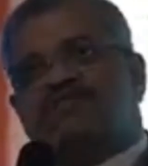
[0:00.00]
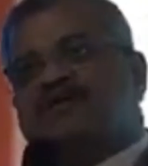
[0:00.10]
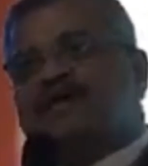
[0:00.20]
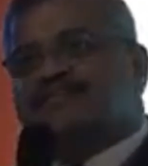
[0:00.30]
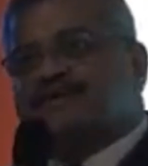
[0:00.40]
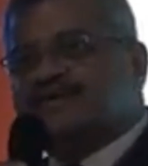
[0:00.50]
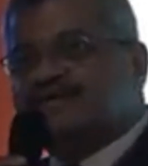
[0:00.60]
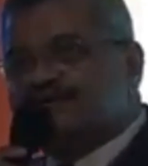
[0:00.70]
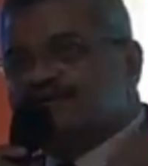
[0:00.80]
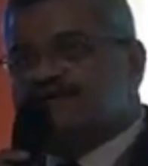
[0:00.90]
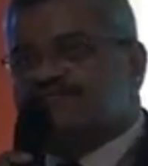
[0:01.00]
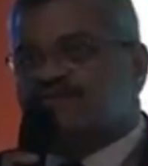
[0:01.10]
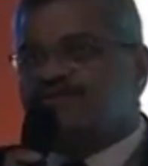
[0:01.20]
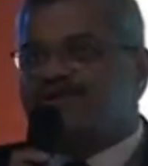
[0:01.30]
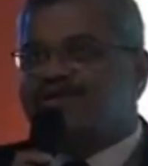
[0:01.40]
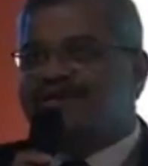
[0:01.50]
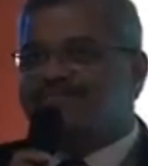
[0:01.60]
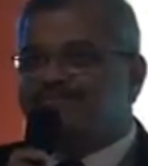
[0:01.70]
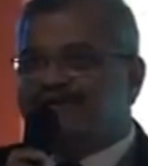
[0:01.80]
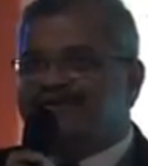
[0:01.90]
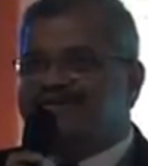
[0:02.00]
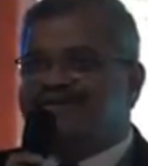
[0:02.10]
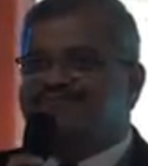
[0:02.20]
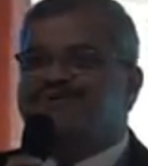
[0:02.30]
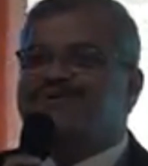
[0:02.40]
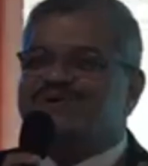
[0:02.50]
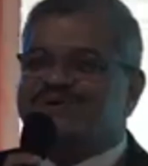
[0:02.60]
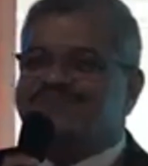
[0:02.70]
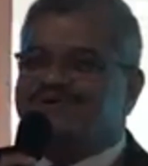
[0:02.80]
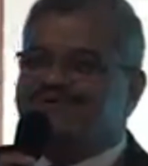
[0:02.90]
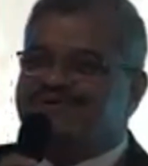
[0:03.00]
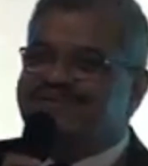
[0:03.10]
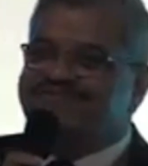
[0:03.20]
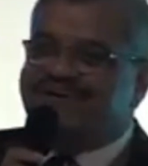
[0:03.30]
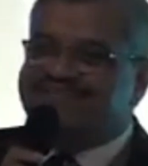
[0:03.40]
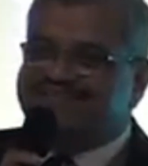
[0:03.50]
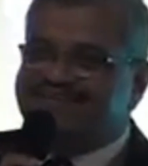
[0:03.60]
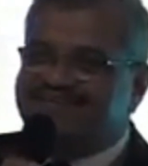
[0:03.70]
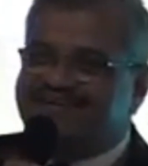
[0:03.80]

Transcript: then I think we will all get paid more and promoted faster.